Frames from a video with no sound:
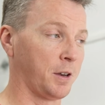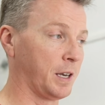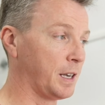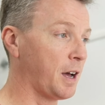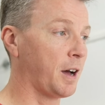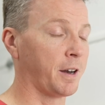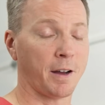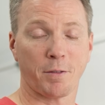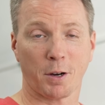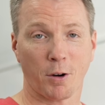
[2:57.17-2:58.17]
none
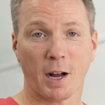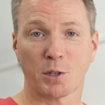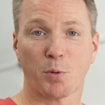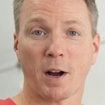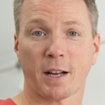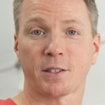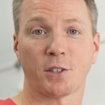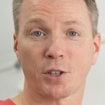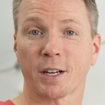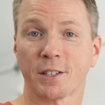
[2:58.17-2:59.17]
of the garage products
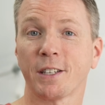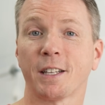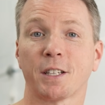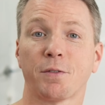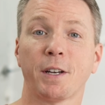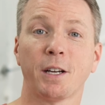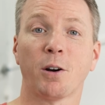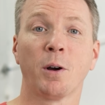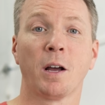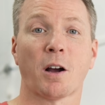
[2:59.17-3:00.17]
that you're going to see in this video